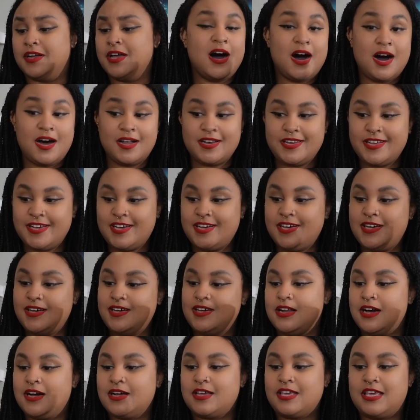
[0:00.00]
Hanya
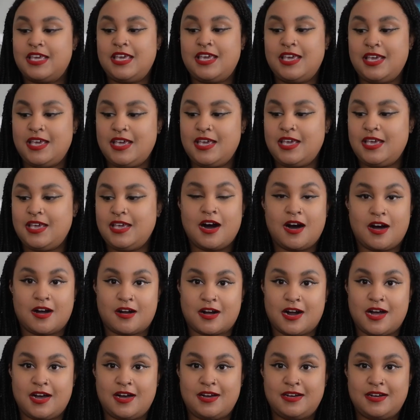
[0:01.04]

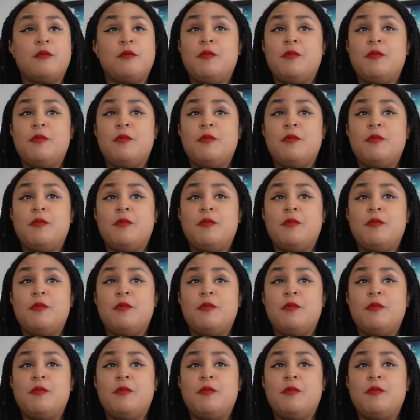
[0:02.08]
Nangi-Hara.